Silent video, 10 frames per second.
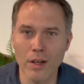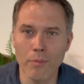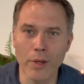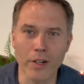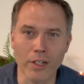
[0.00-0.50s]

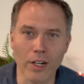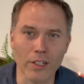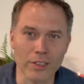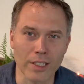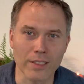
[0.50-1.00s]
Peter
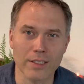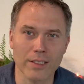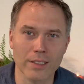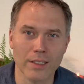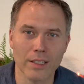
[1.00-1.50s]
calls
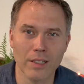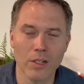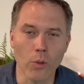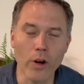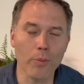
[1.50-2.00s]
us.
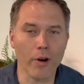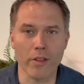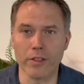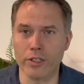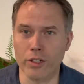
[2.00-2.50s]
We are a part of
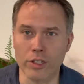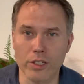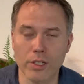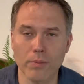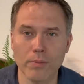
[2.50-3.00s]
the church.